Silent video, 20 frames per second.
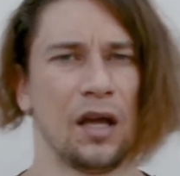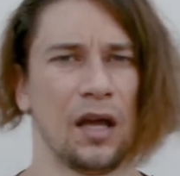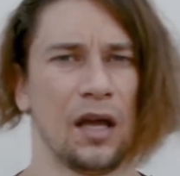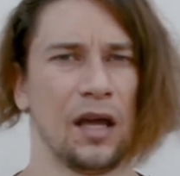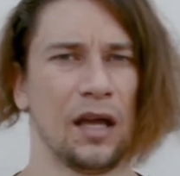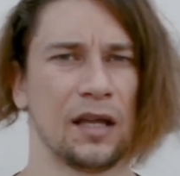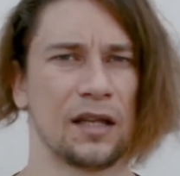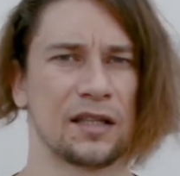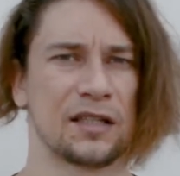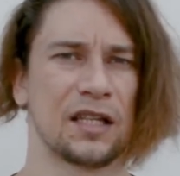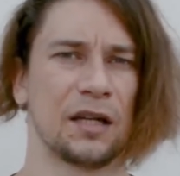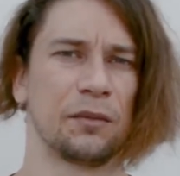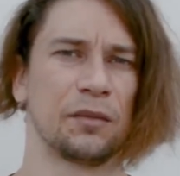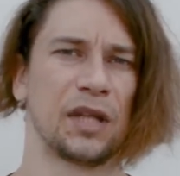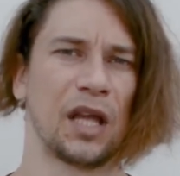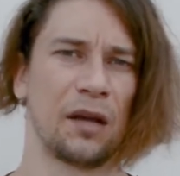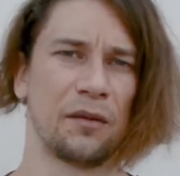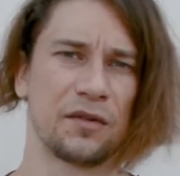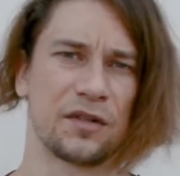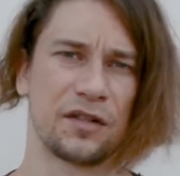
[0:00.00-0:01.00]
and
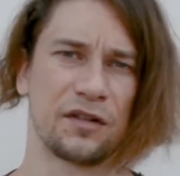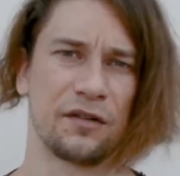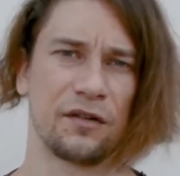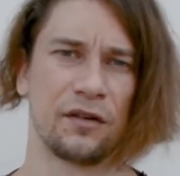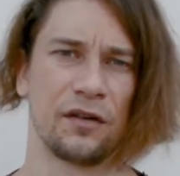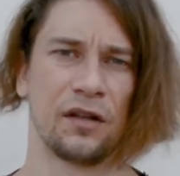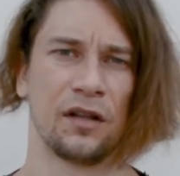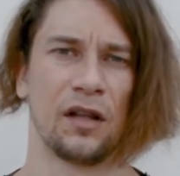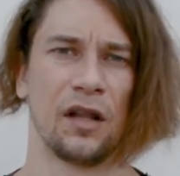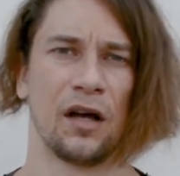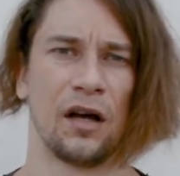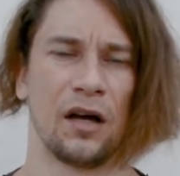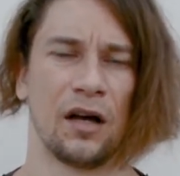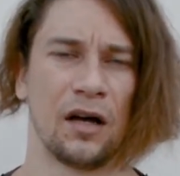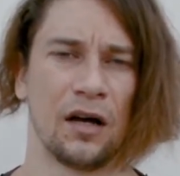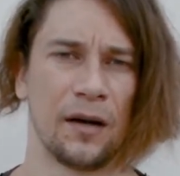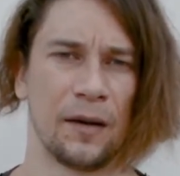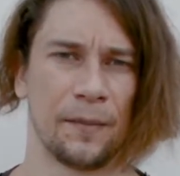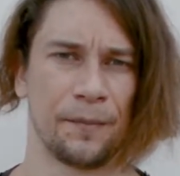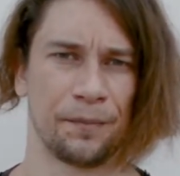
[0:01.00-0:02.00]
sometimes they will
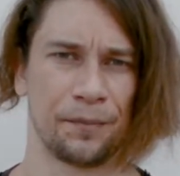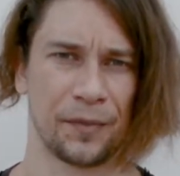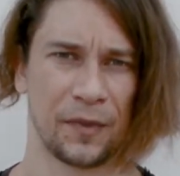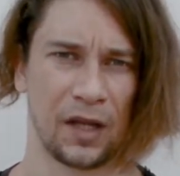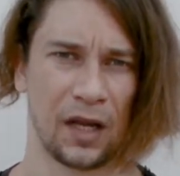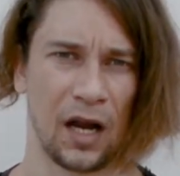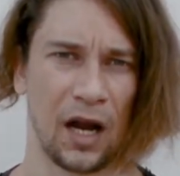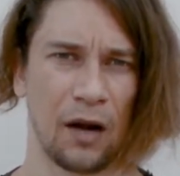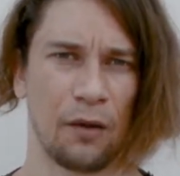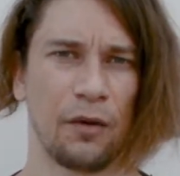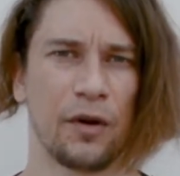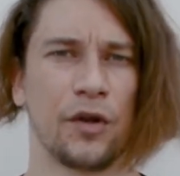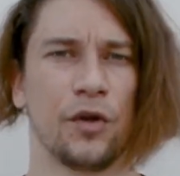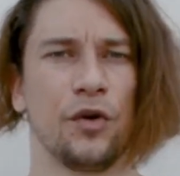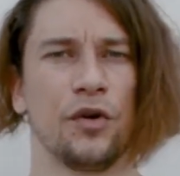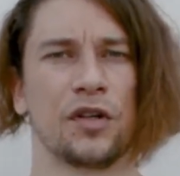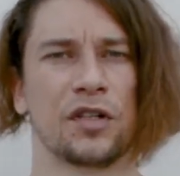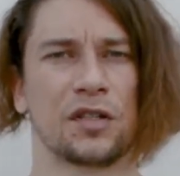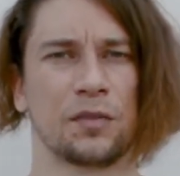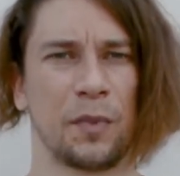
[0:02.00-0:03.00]
cover
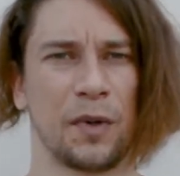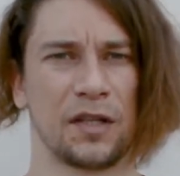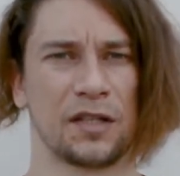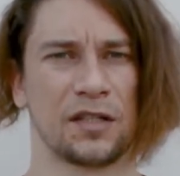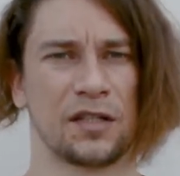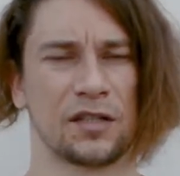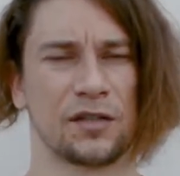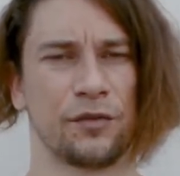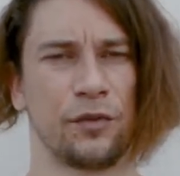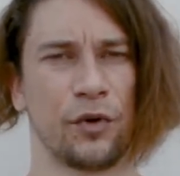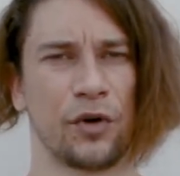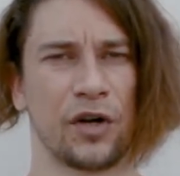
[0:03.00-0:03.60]
your expenses for